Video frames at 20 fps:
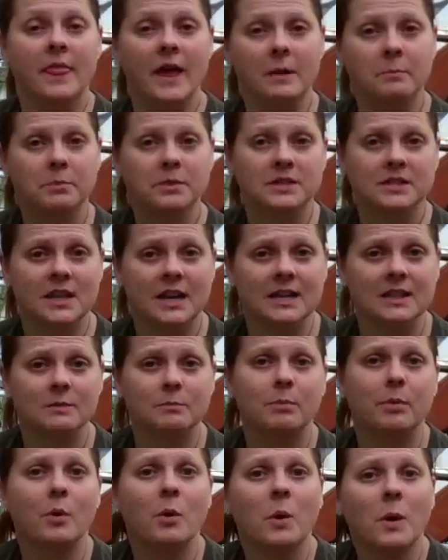that beside
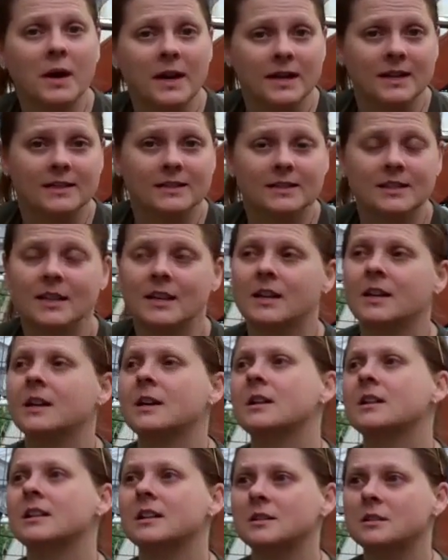the point,
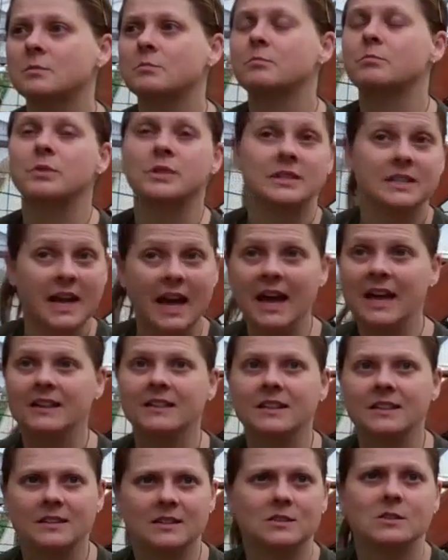let's
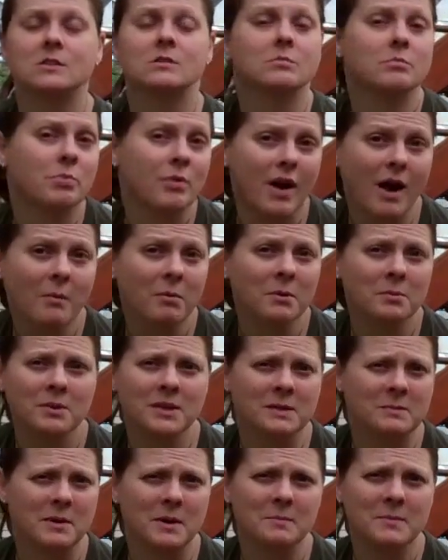pretend that this is
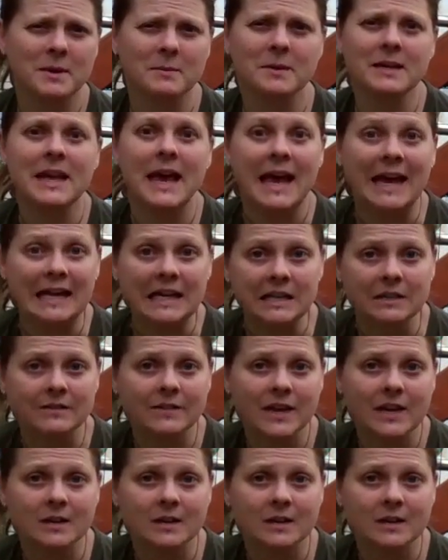probably about maybe end of